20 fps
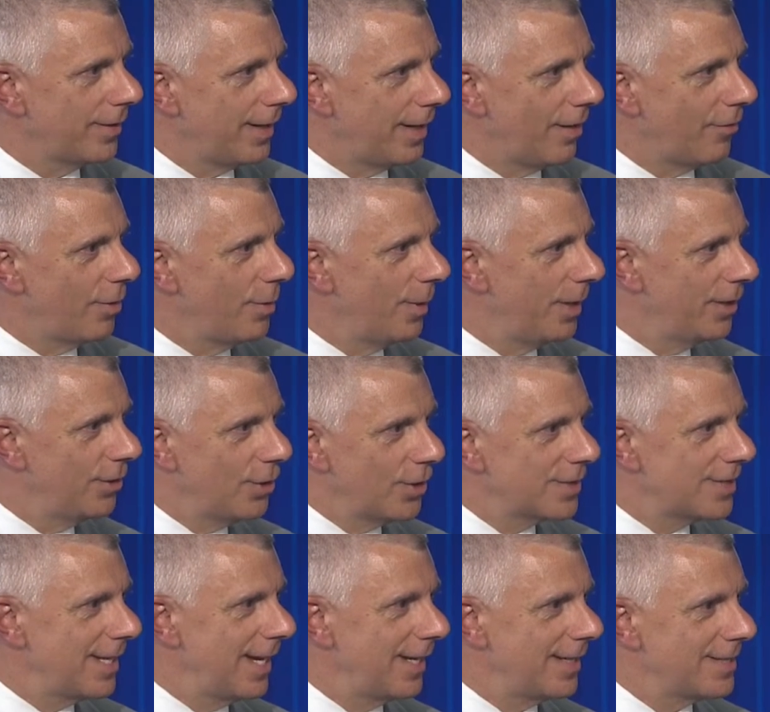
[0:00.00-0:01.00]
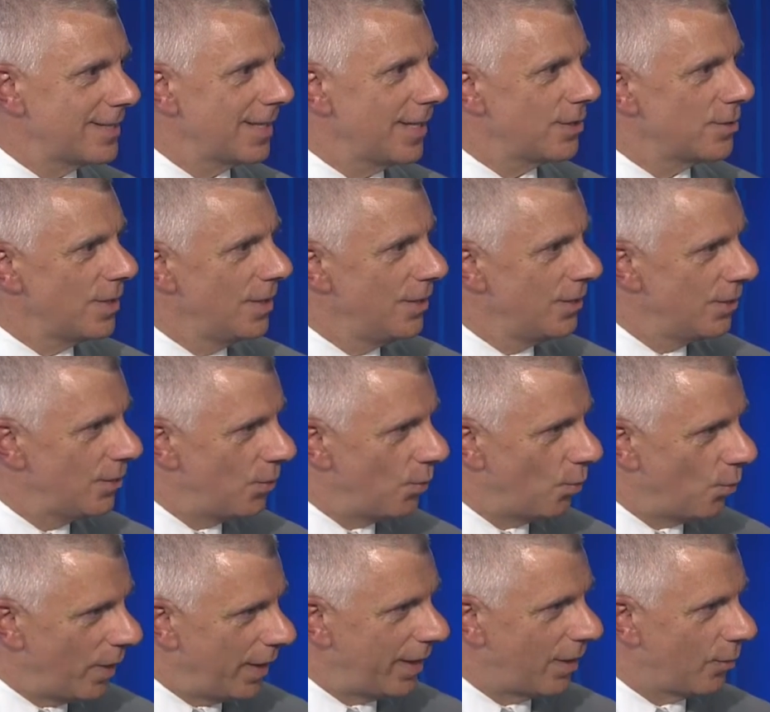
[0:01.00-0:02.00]
that everybody looks at and says,
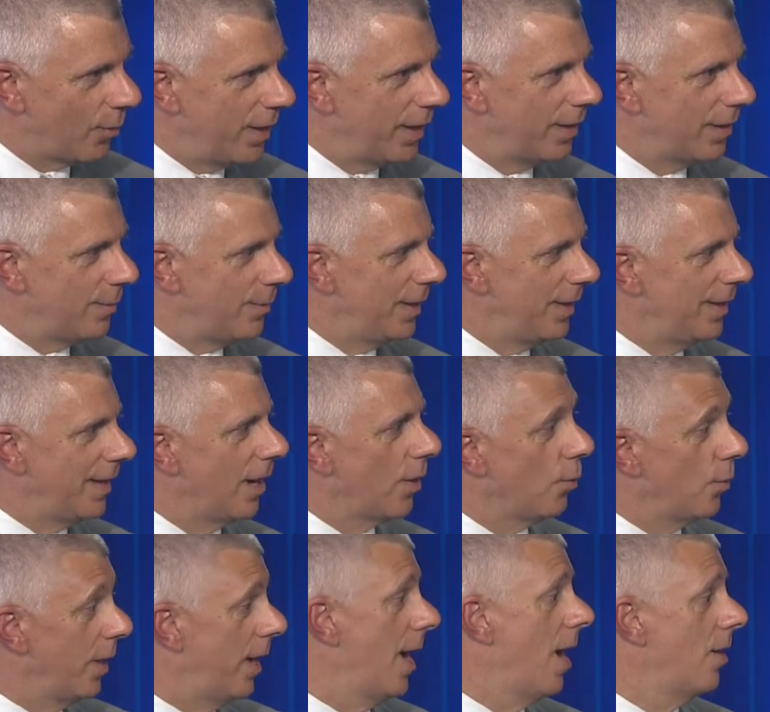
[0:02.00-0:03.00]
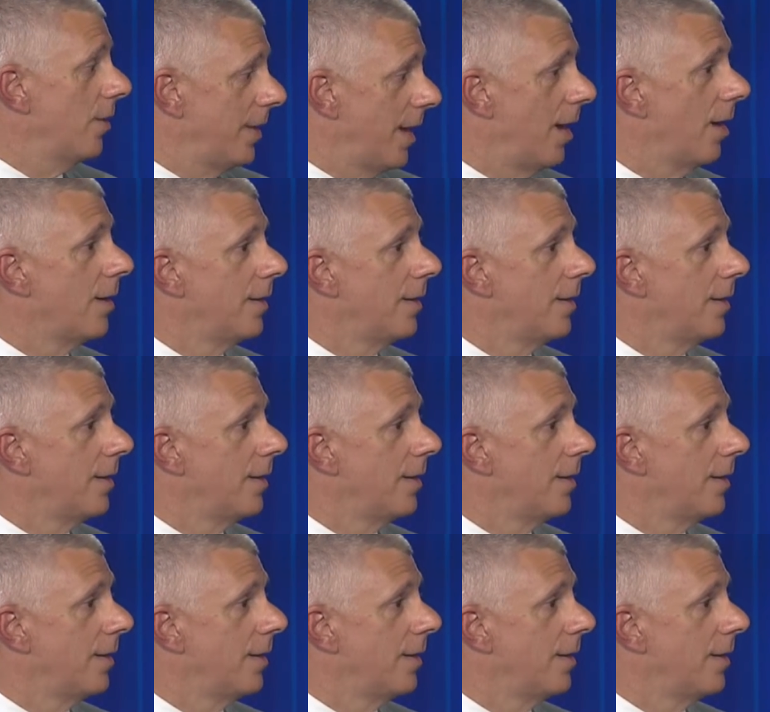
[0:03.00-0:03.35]
when are we going to be there? We are there.